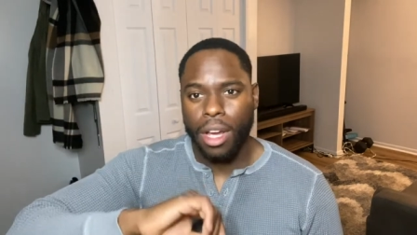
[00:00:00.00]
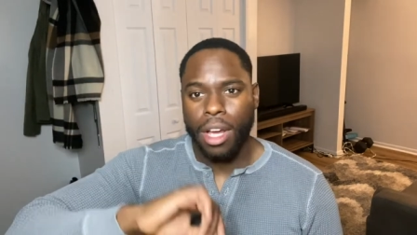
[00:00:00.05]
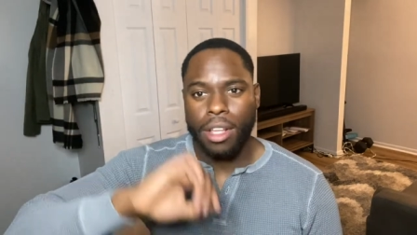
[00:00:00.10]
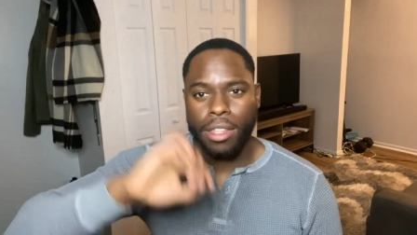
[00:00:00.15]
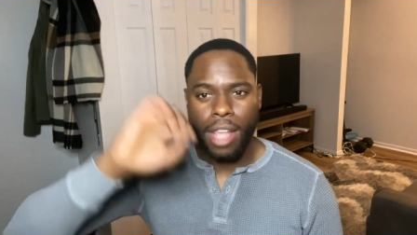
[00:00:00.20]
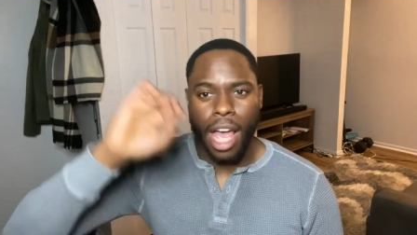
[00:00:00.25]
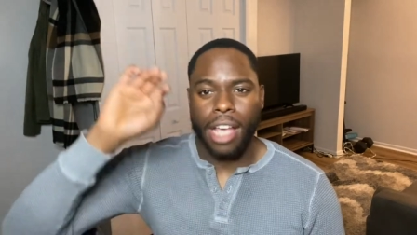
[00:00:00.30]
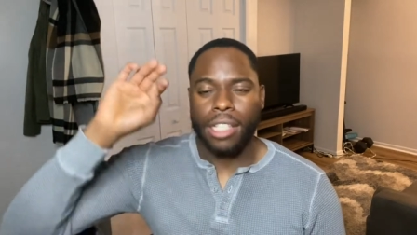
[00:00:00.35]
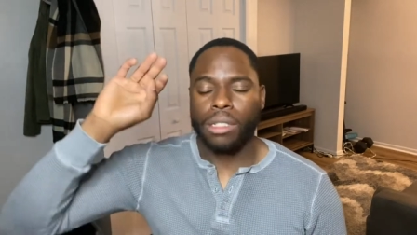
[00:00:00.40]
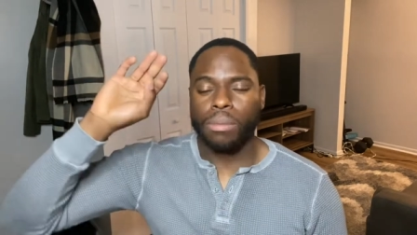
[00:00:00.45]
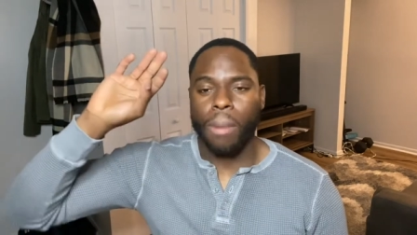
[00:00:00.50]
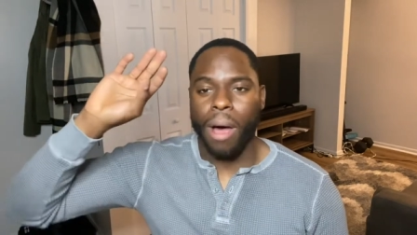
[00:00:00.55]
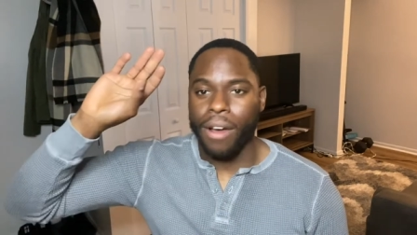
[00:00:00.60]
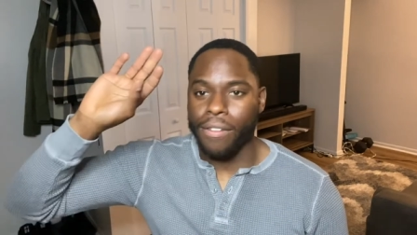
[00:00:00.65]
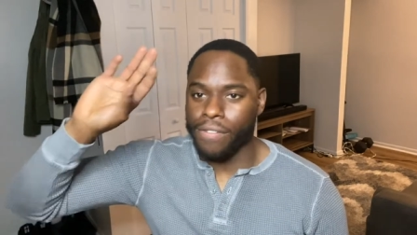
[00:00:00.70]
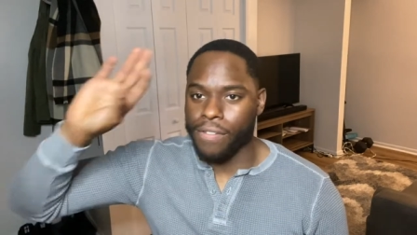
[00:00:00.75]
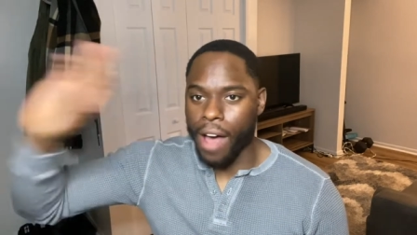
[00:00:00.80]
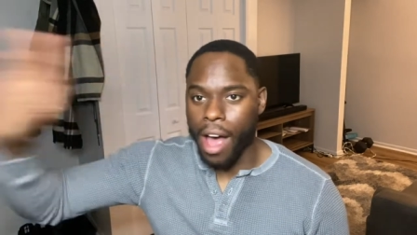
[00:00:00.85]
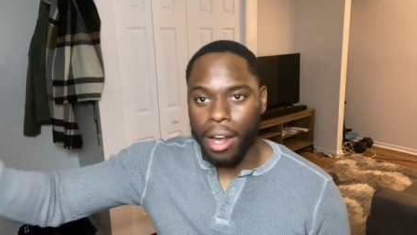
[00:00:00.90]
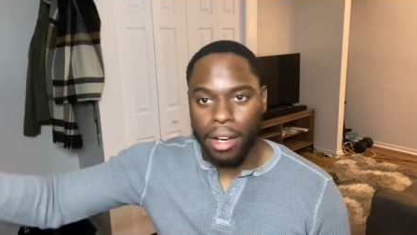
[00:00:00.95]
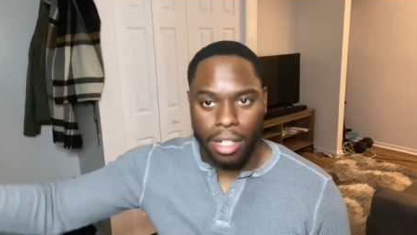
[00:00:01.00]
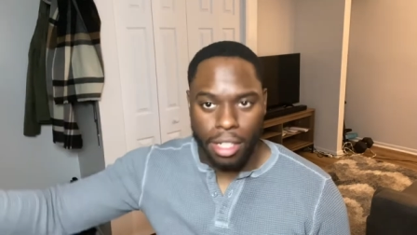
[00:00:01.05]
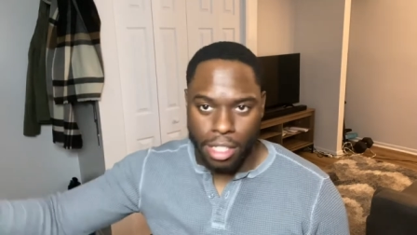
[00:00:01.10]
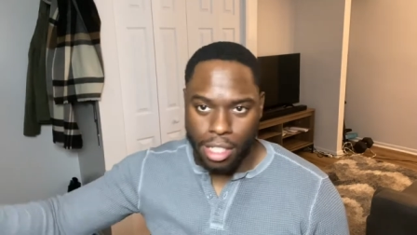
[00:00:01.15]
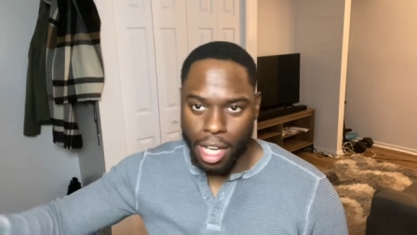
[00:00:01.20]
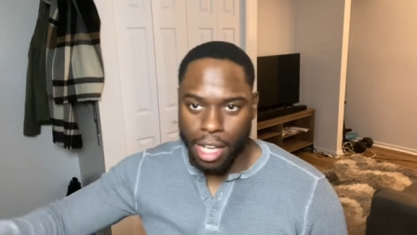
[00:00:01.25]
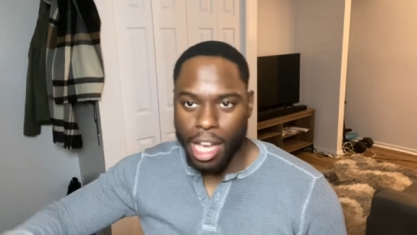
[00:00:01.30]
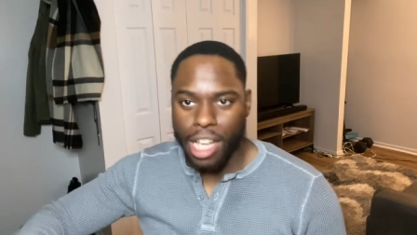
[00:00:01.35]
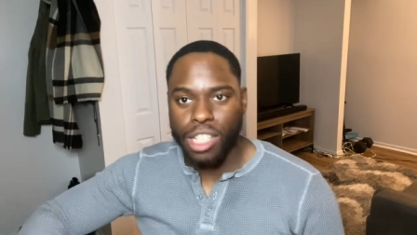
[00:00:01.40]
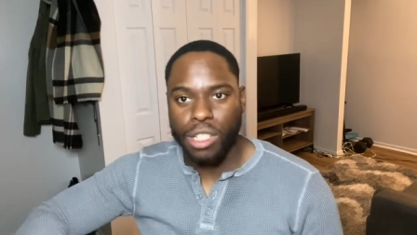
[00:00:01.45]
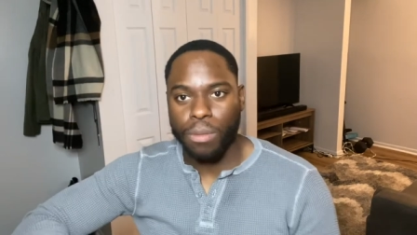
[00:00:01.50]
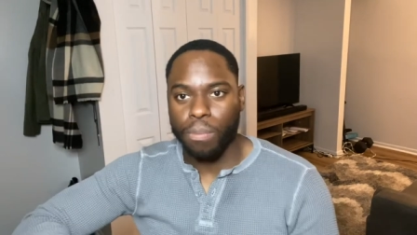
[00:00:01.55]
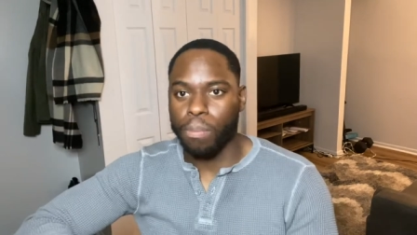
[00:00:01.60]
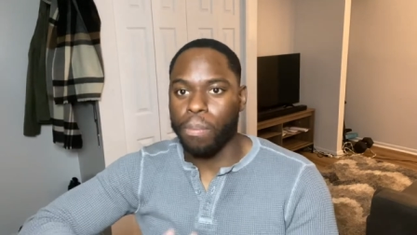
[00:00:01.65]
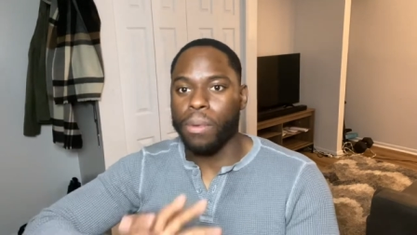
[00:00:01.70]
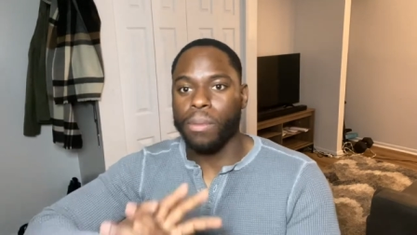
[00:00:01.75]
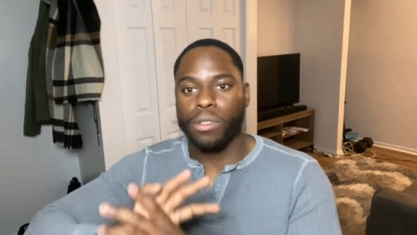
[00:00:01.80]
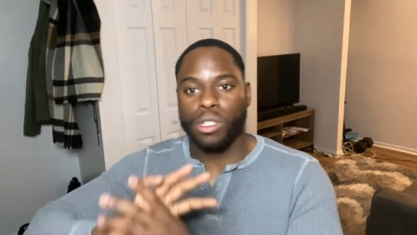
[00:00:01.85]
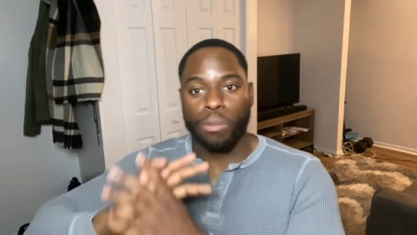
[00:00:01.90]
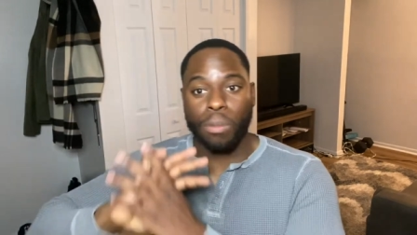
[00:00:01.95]
That's my finance channel. That's
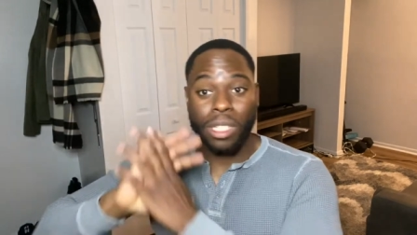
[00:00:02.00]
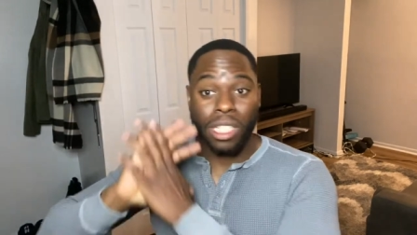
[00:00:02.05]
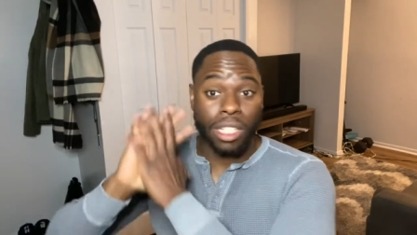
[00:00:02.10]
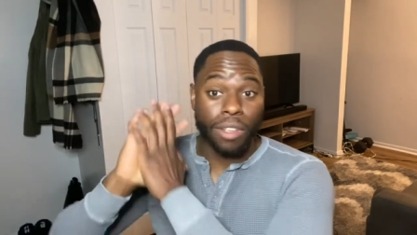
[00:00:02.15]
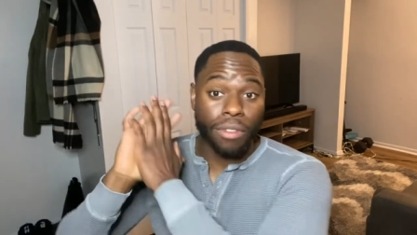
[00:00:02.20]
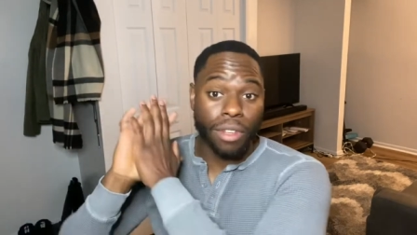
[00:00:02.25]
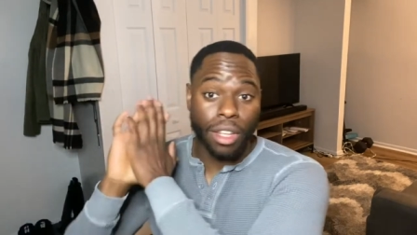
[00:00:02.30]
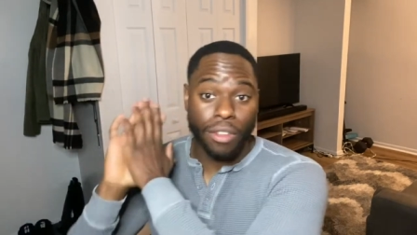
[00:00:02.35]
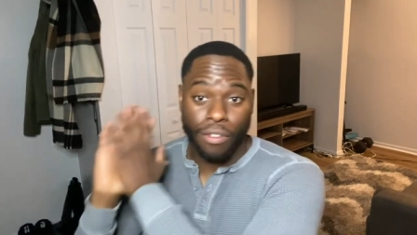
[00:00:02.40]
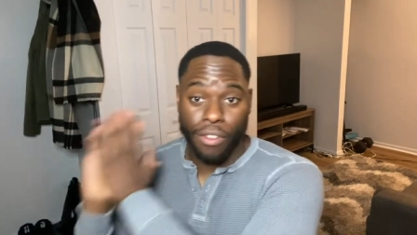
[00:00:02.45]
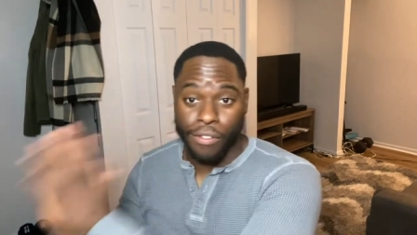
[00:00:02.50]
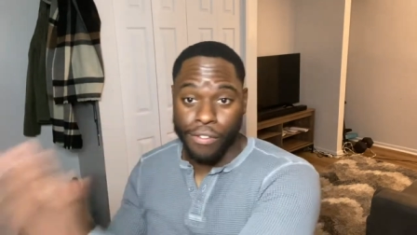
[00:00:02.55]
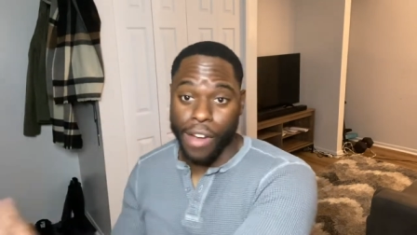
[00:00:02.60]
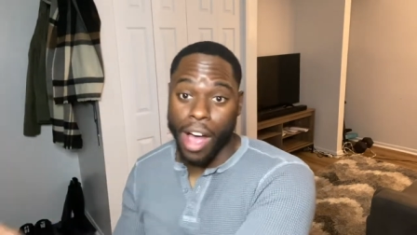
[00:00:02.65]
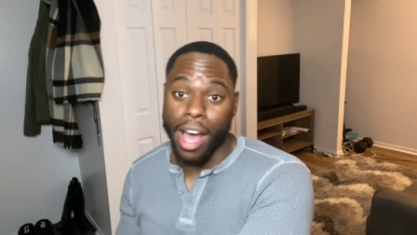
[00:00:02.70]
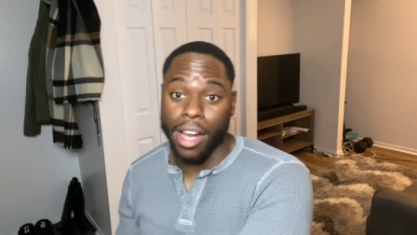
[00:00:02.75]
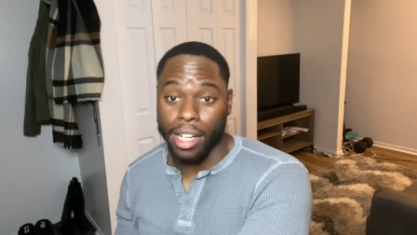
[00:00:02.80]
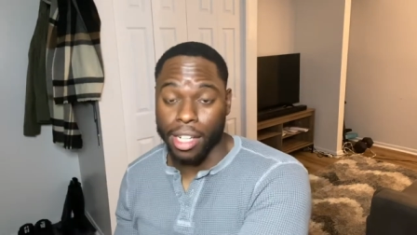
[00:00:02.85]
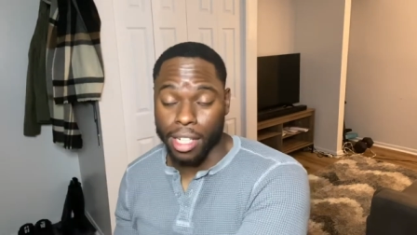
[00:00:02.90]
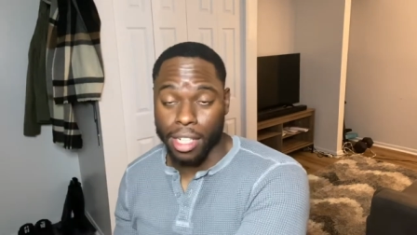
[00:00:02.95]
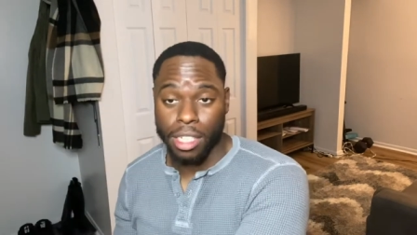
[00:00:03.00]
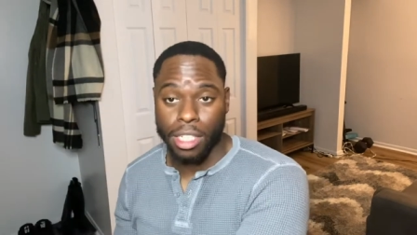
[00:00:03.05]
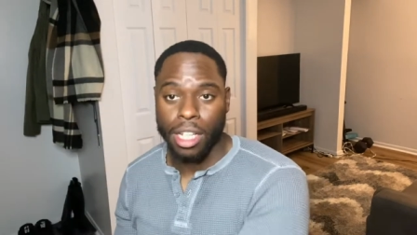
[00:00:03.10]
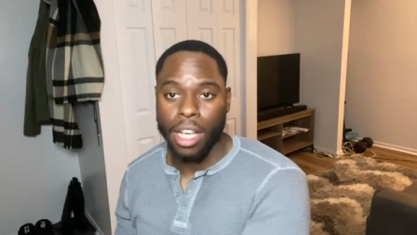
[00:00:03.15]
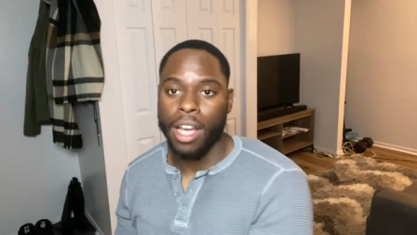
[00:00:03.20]
specifically for finance.